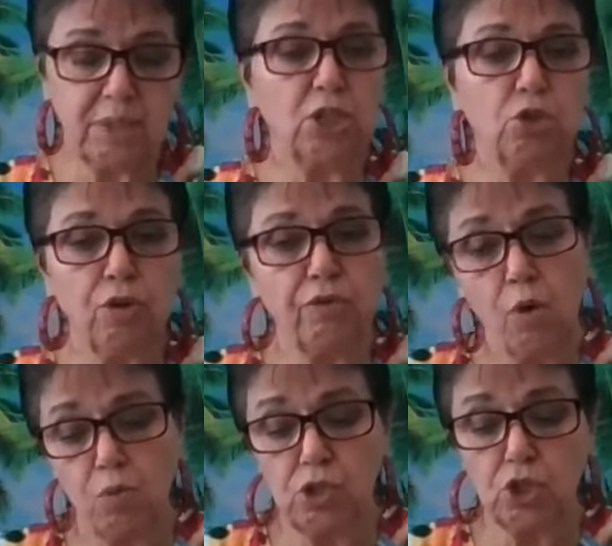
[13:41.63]
They look
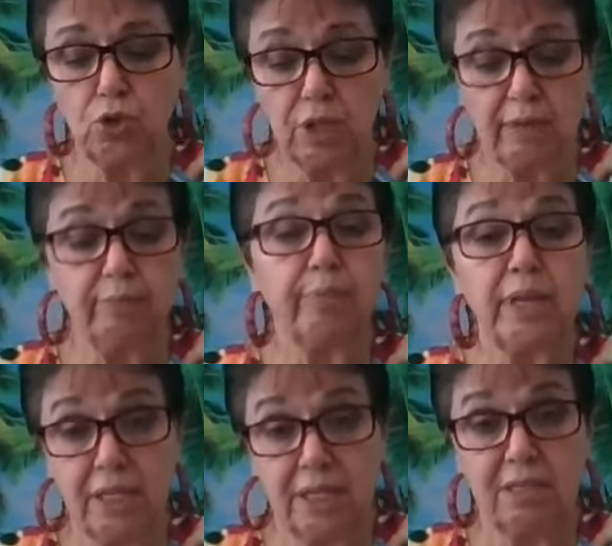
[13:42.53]
forward to the
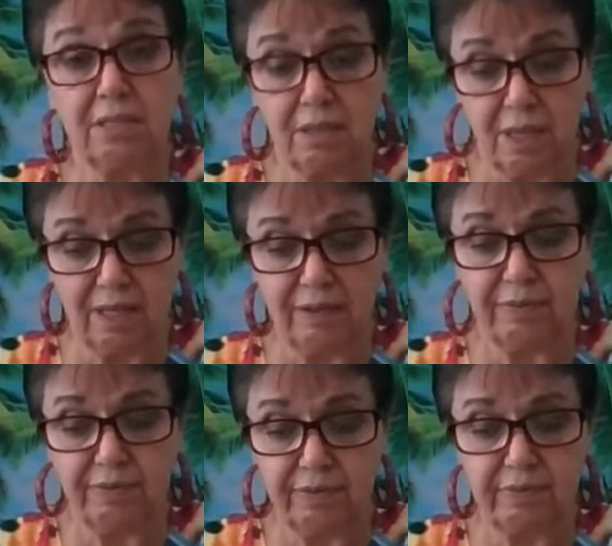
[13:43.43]
blood of